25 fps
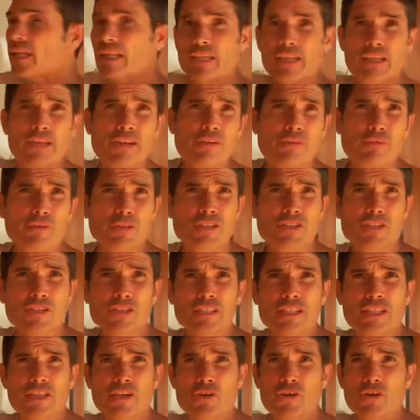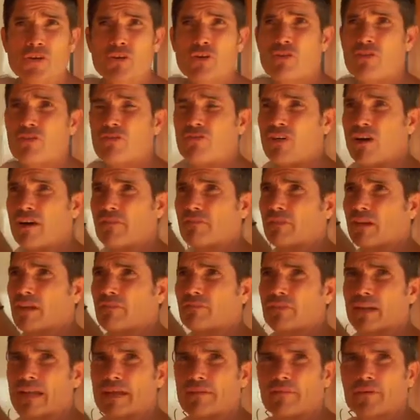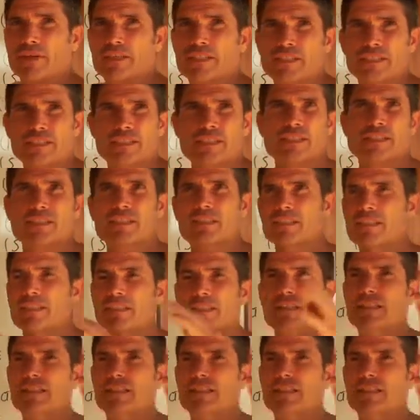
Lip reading: You can do a search in Google, 5 Love Languages.